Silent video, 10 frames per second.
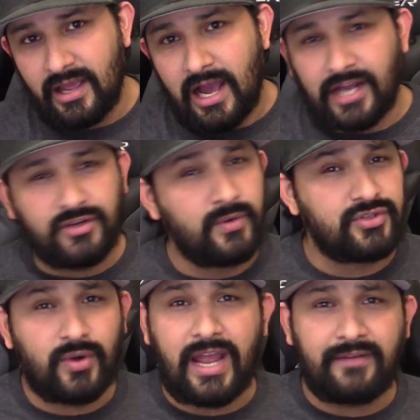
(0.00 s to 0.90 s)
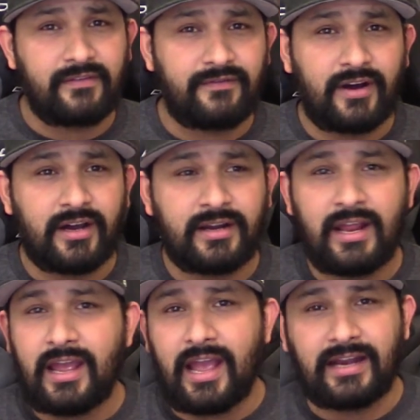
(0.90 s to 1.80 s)
I do enjoy having fun
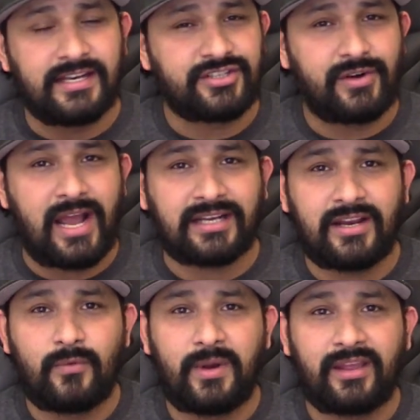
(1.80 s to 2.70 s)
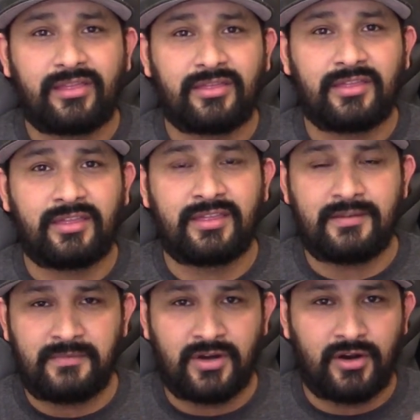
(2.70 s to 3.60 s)
and interacting with,
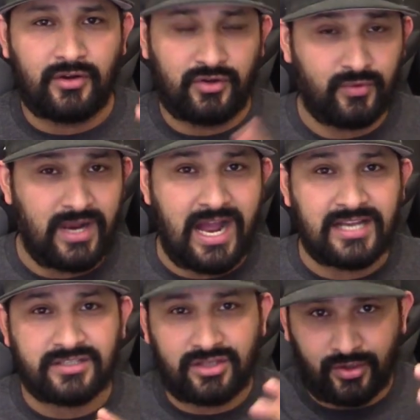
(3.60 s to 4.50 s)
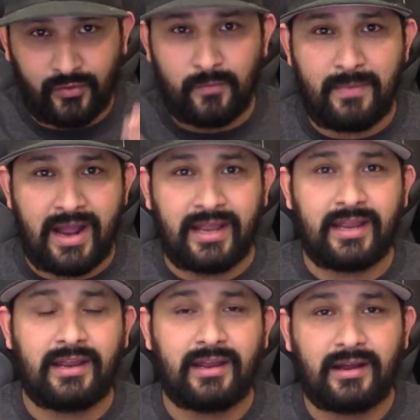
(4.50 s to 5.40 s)
you know, you guys through
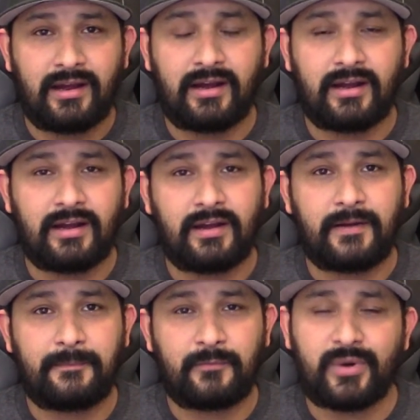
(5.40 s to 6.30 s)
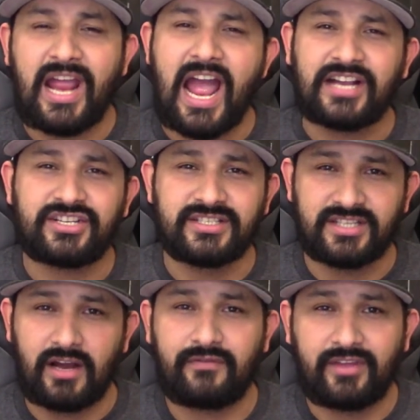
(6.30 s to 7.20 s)
my reactions
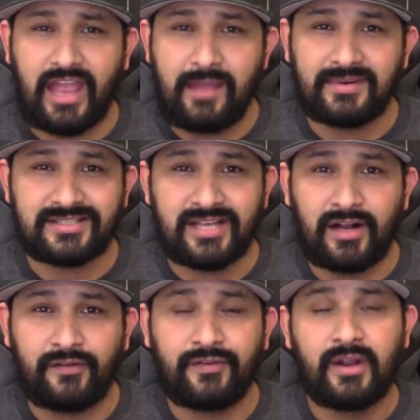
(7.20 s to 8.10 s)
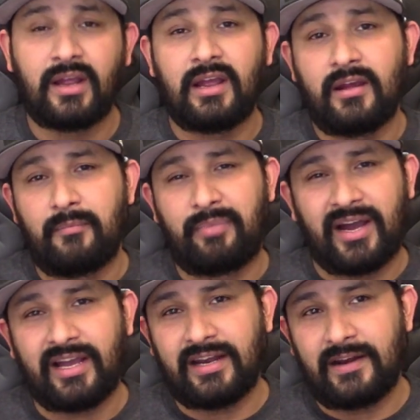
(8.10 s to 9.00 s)
of the game itself,
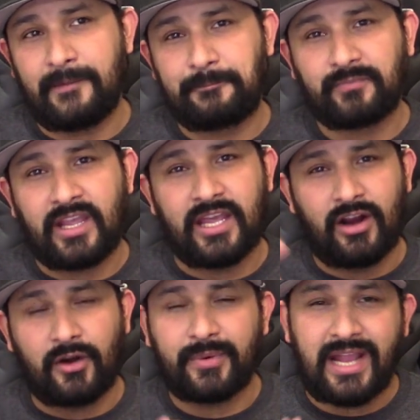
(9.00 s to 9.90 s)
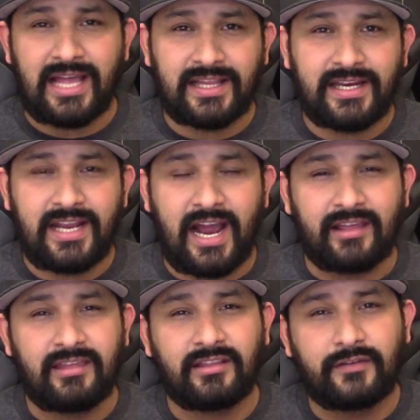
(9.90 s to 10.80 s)
but in all reality, I
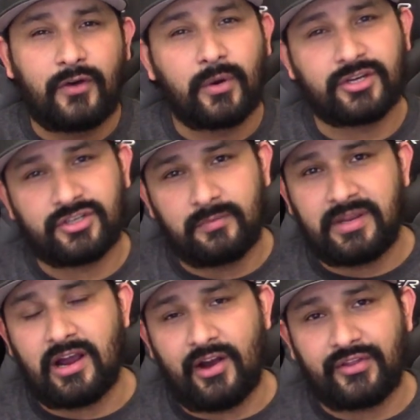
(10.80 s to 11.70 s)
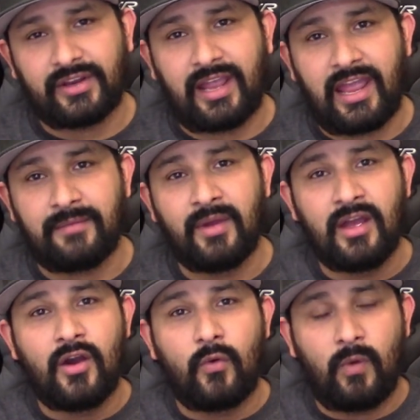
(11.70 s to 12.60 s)
think the focus should be on the game.
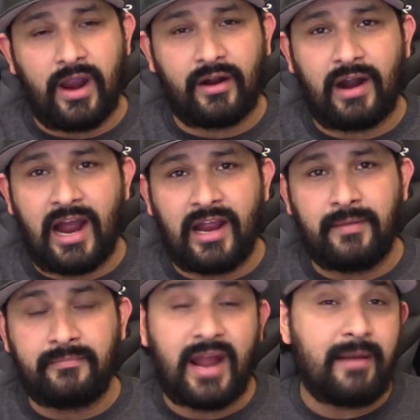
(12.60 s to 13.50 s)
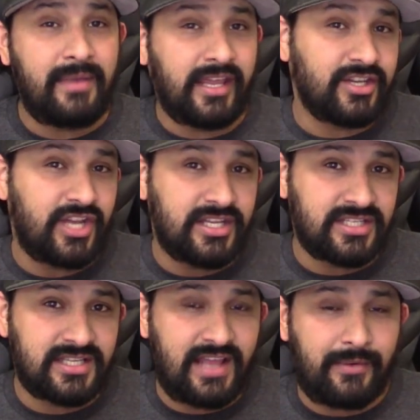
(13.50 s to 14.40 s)
Where I'm not making changes
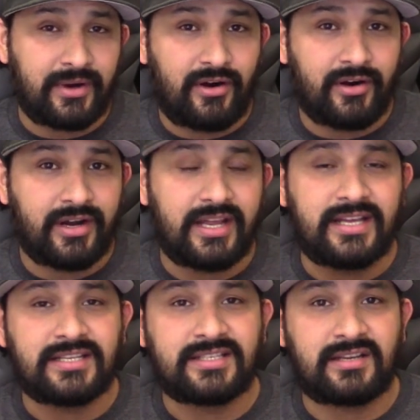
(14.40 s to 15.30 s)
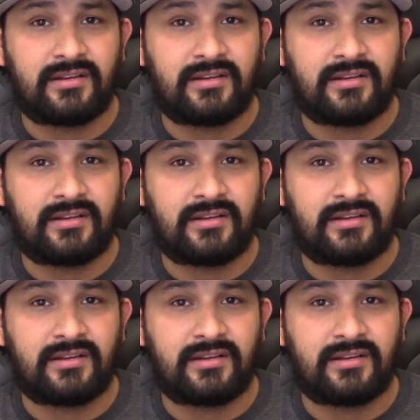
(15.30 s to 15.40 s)
in that regard is,